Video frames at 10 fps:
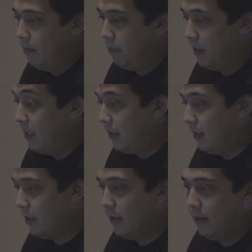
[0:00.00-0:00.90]
But
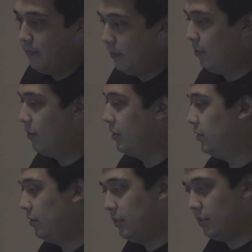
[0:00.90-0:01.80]
um,
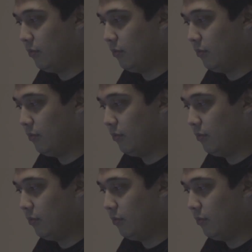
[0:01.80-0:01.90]
once it's